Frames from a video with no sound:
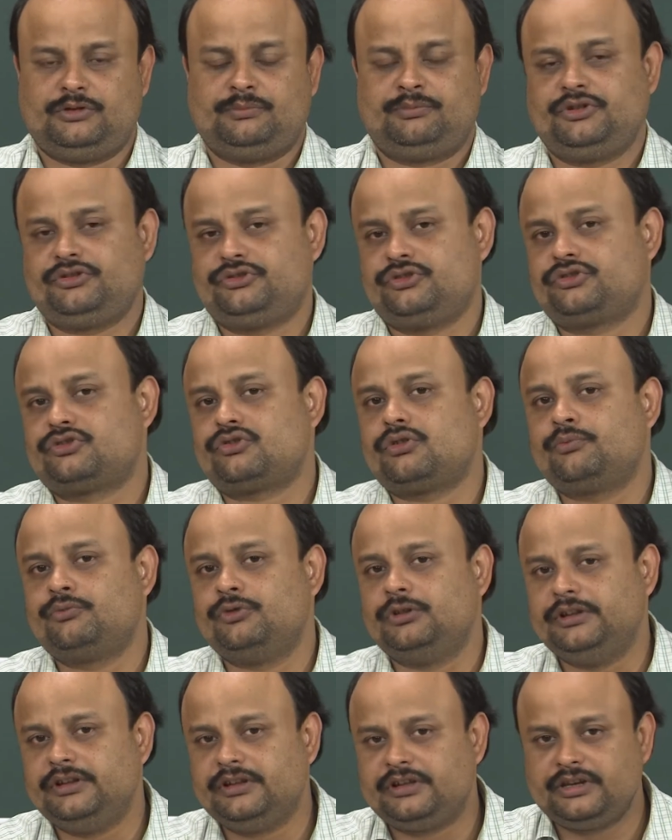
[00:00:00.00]
The pressure drop
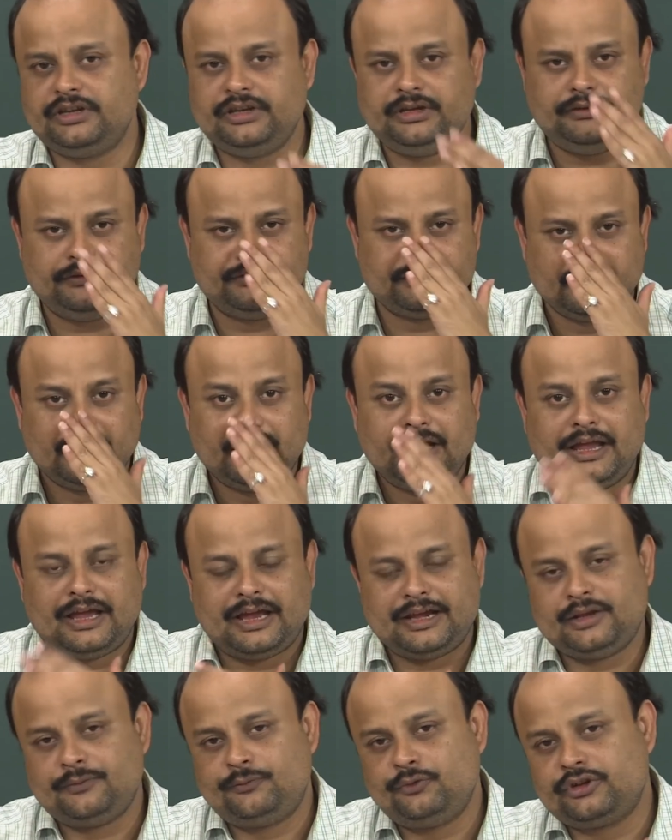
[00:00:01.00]
will increase,
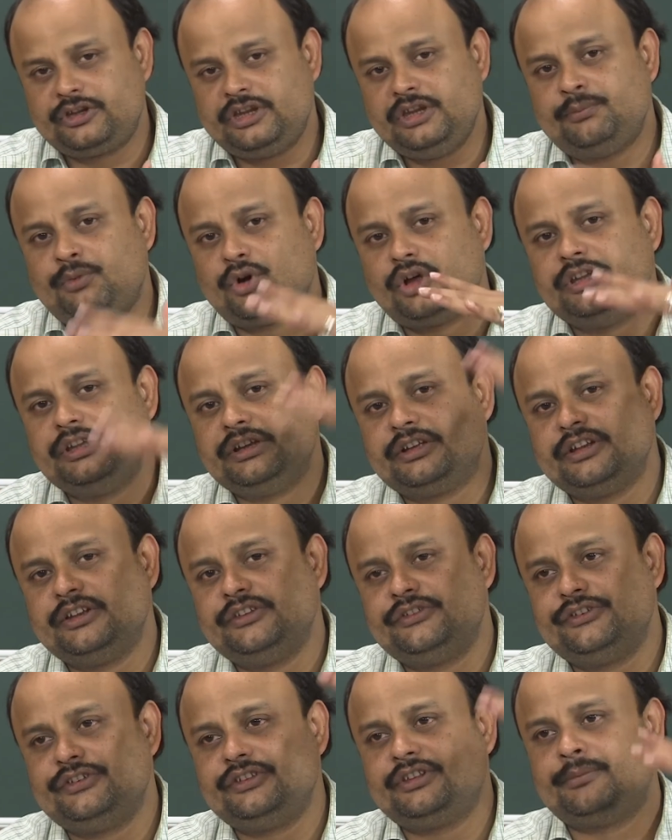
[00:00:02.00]
and if you keep on
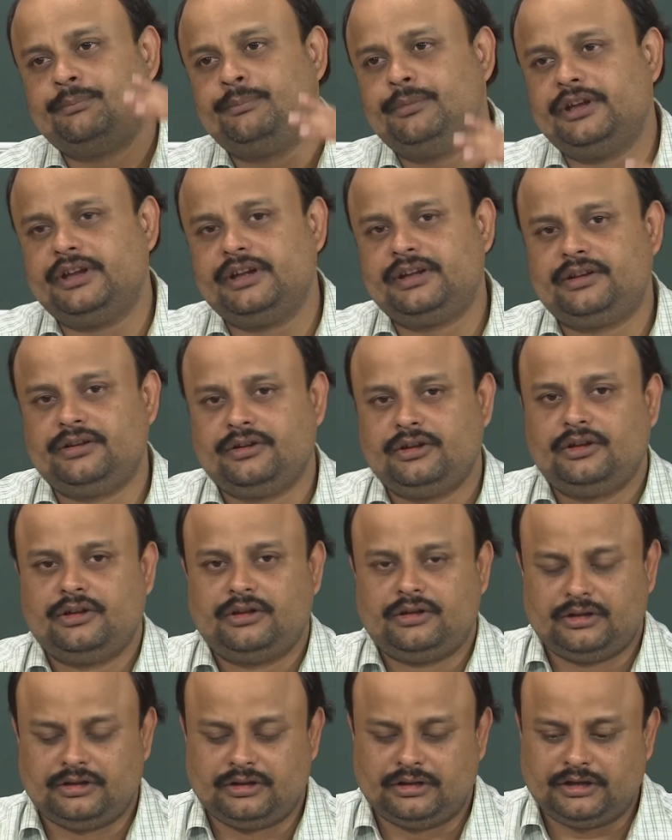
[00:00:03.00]
increasing the bed
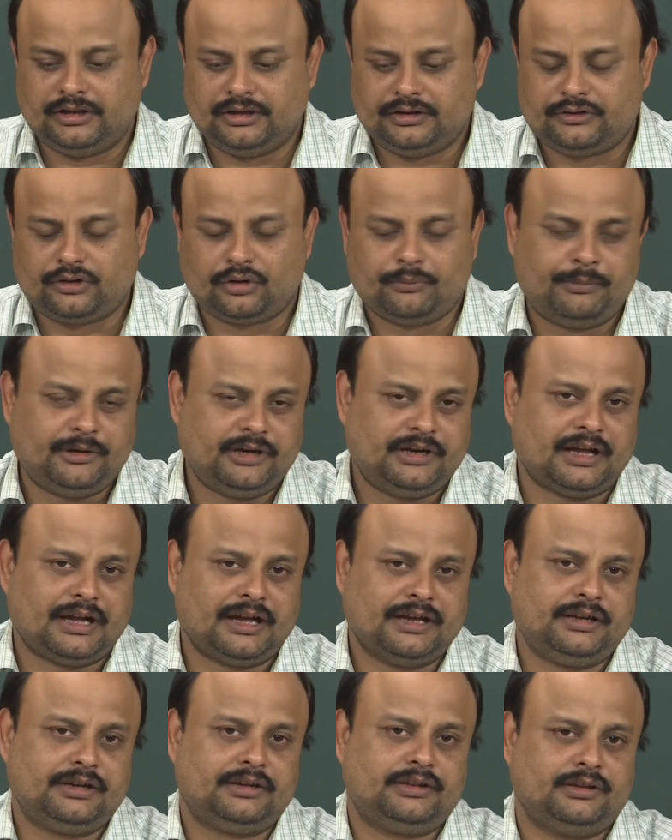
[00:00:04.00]
length or bed
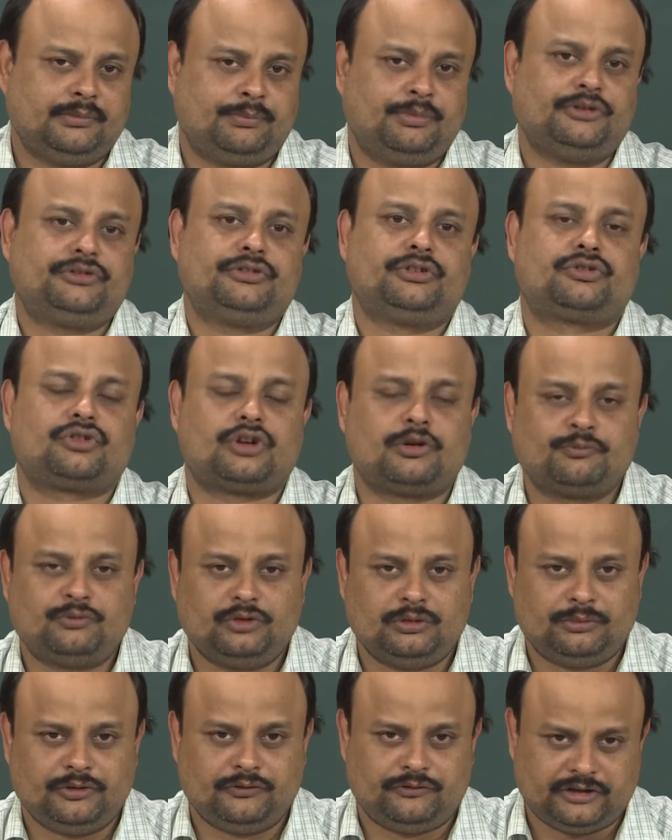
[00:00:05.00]
height, the pressure drop
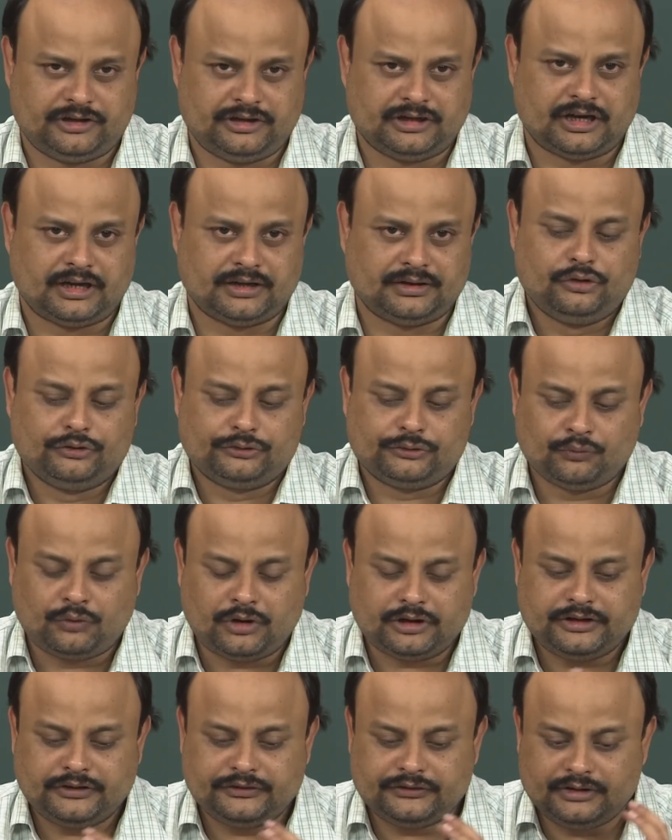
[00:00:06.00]
will be very high. So,
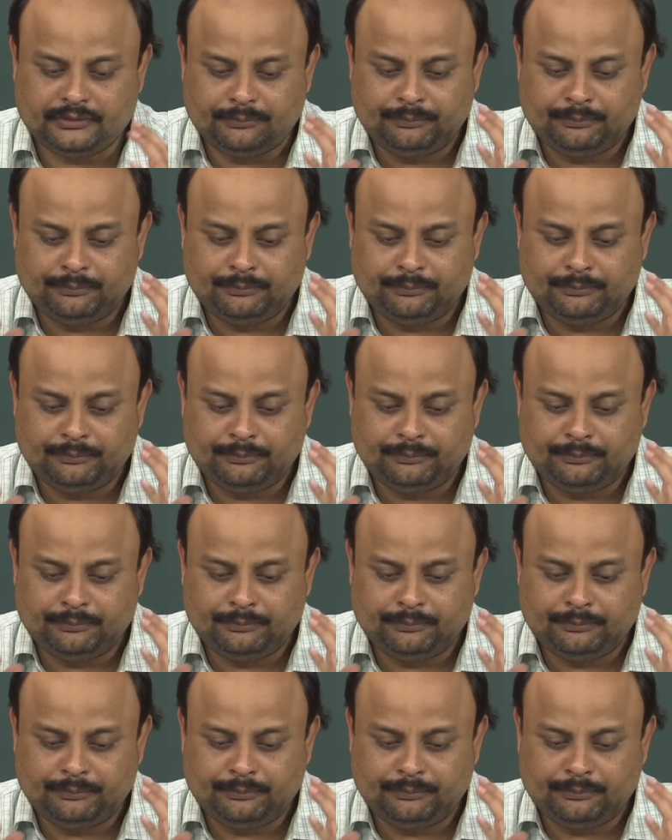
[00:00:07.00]
what is the